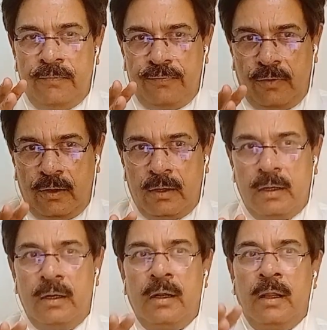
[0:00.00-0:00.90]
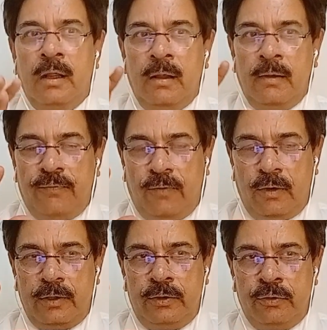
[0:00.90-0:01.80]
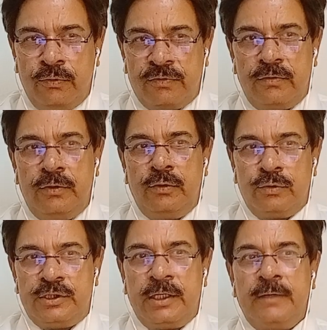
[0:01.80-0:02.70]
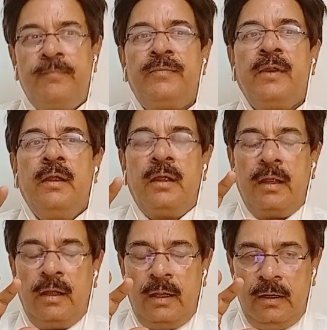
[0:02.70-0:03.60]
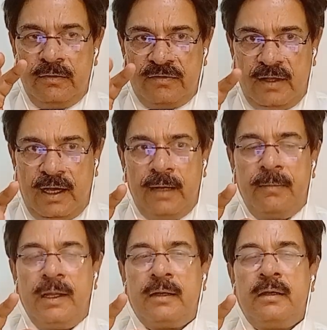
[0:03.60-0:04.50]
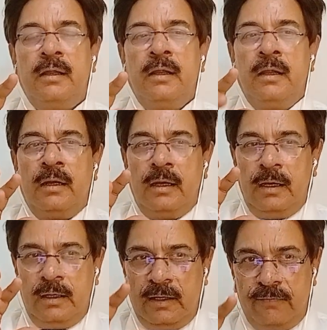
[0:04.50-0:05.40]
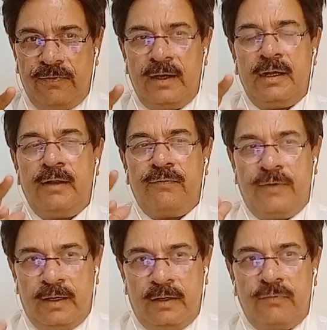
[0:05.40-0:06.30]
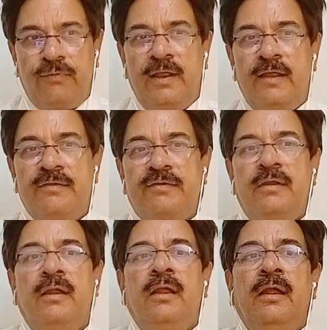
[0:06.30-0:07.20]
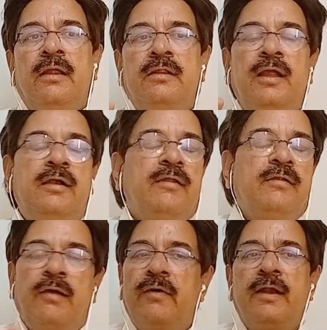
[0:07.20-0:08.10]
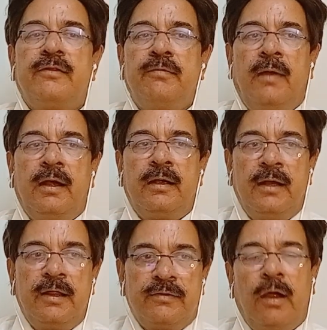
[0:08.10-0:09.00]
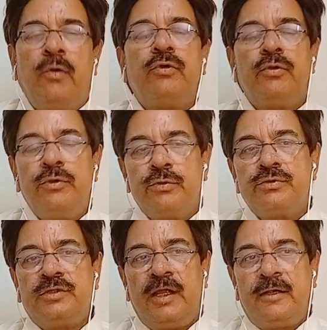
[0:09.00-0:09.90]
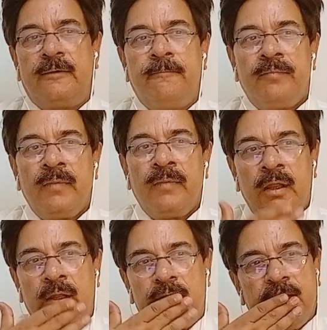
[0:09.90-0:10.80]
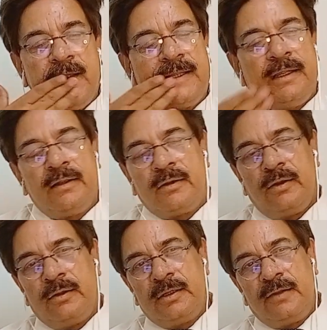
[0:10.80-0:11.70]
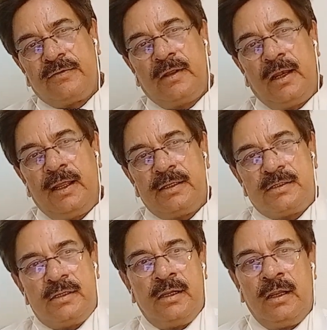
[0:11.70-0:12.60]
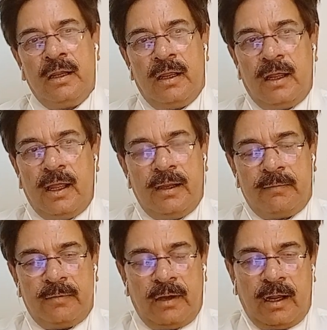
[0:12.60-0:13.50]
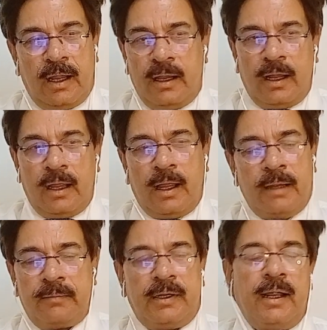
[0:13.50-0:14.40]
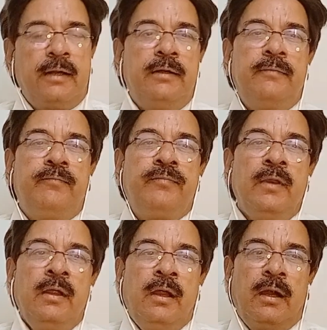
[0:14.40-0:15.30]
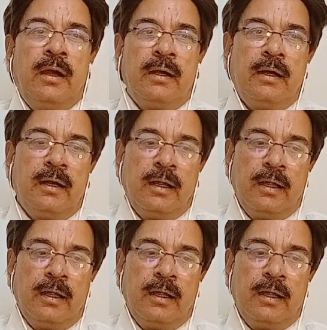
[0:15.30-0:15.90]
for using in ceramic in different ways. That is our smartness how to use that. So I think on this village I am done, and